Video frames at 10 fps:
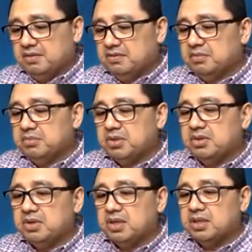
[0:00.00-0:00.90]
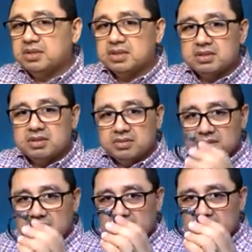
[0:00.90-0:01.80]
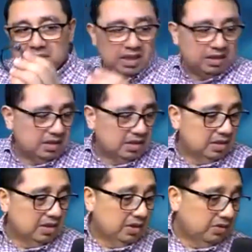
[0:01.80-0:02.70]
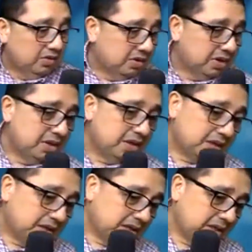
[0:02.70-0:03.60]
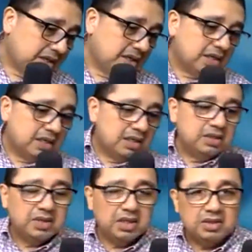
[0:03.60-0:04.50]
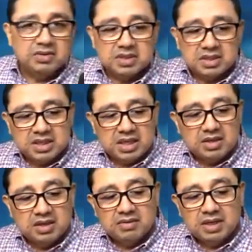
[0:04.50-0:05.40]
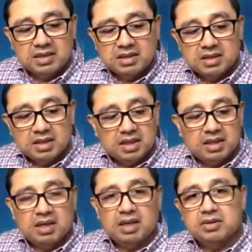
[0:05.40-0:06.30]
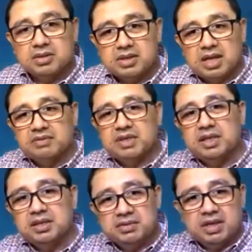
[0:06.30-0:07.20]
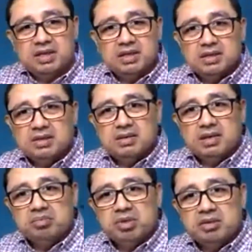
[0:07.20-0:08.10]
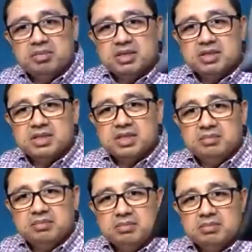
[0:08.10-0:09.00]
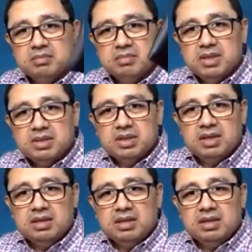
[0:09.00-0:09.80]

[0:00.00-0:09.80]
unit, just use LM10. Or you can use the generic one. I also have another one, pretty much the same. Okay,